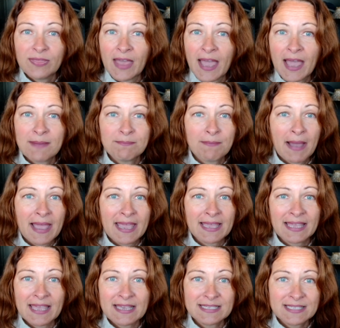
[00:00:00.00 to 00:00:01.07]
that
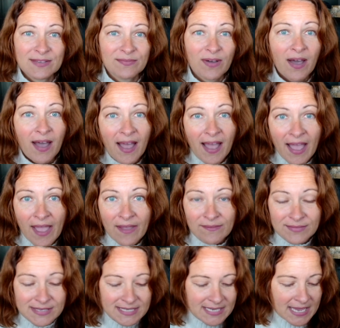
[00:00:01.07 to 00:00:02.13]
my case of
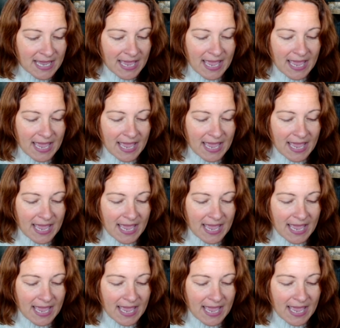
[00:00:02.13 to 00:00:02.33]
hives